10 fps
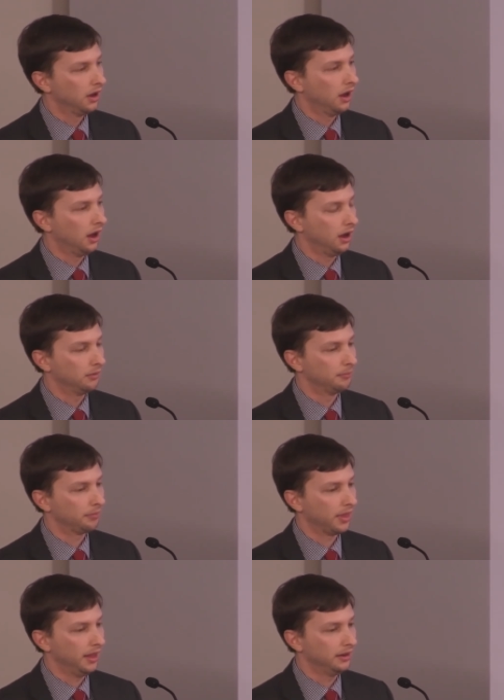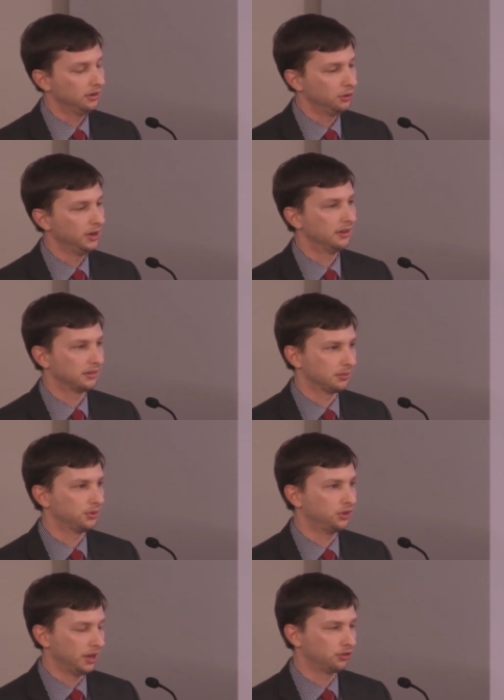um, and you would need a
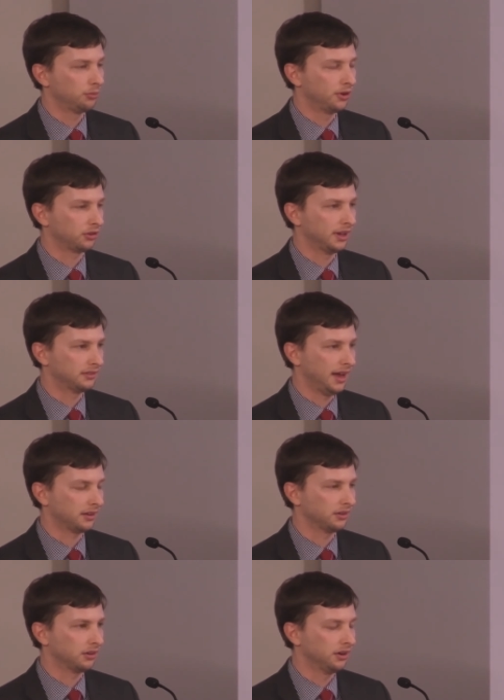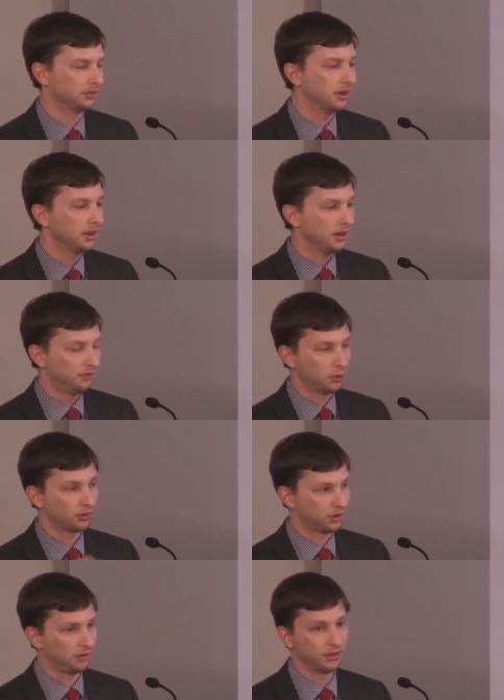substantial middle class tax increase if you want to
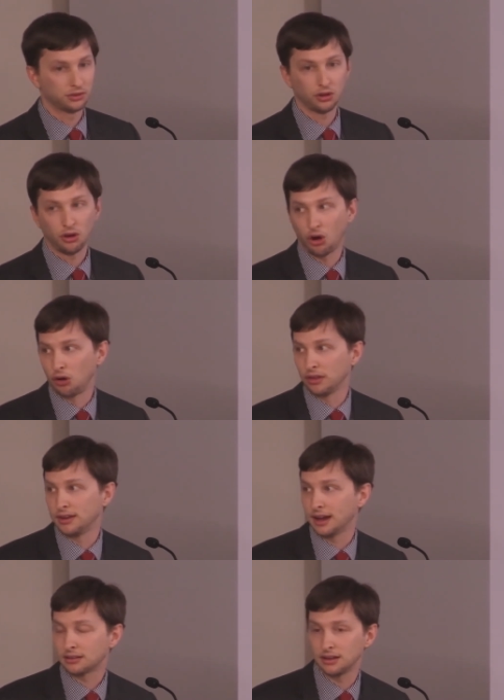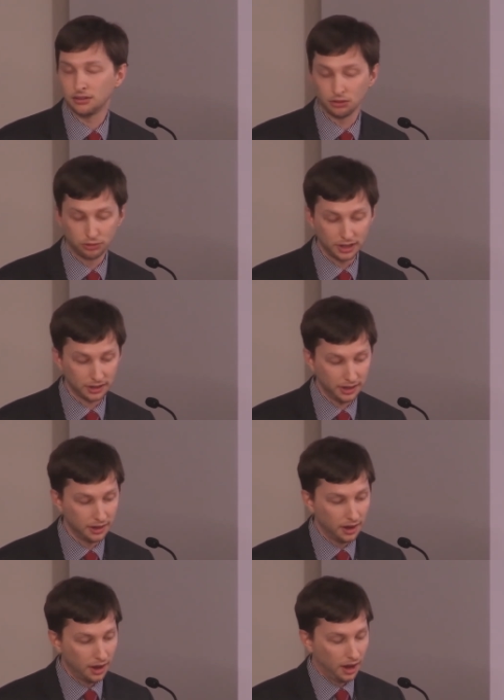solve this all on the tax side. So really,
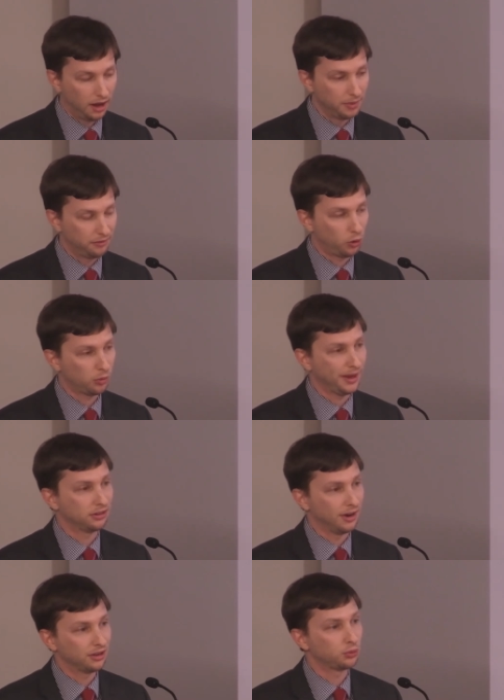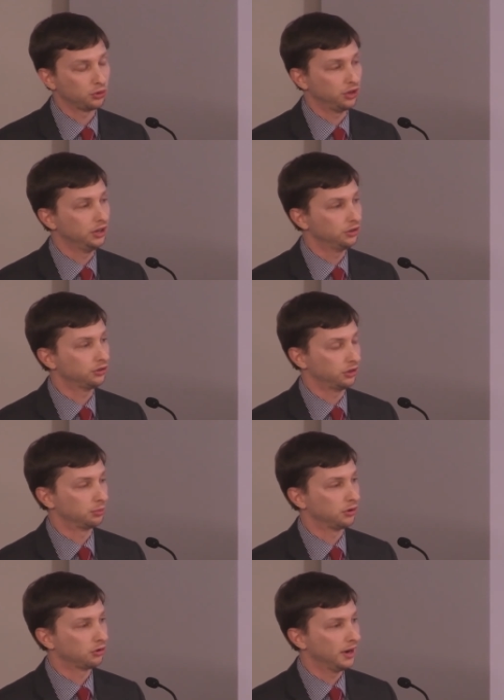um, if we want to make gradual changes to the
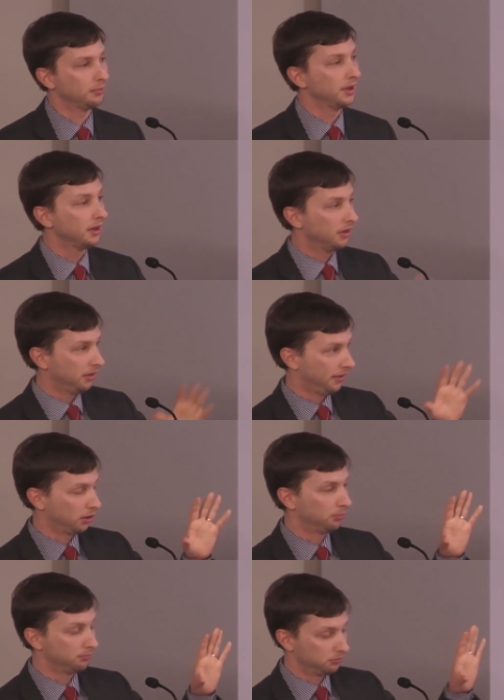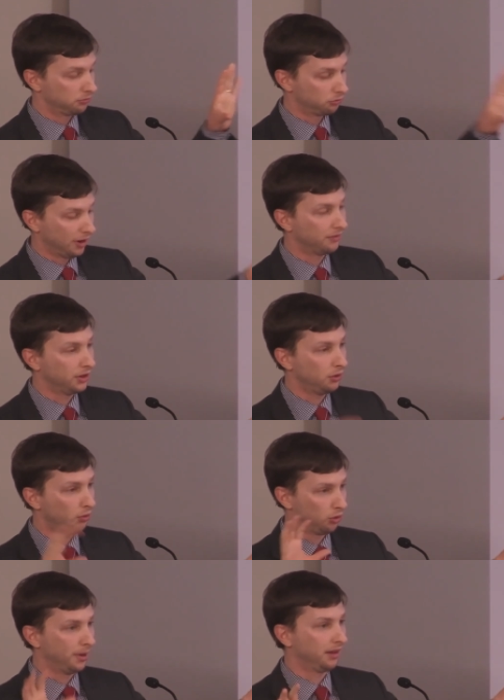program that are revenue
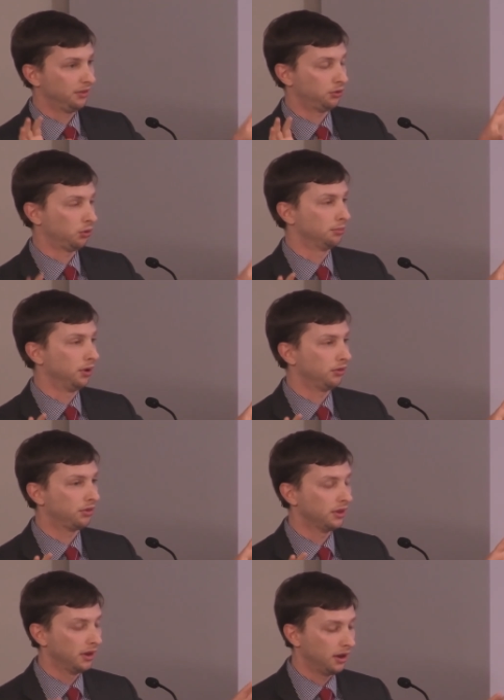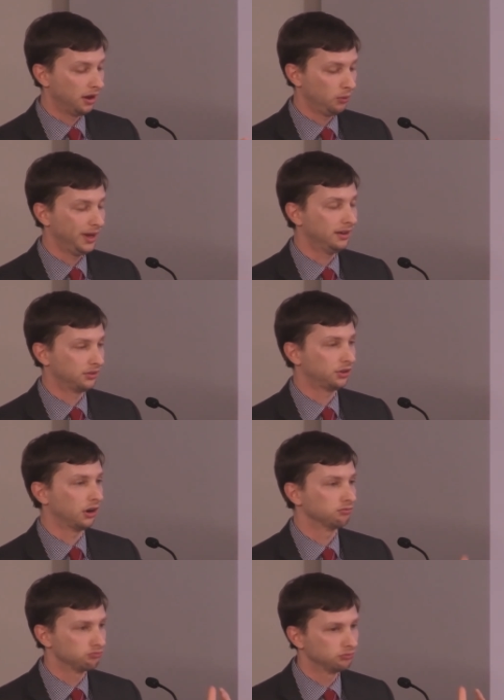or benefits or both, uh, we need to
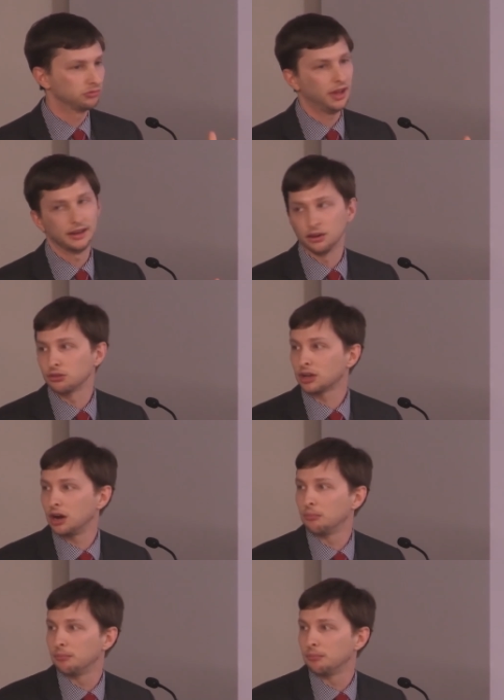start 10 years ago.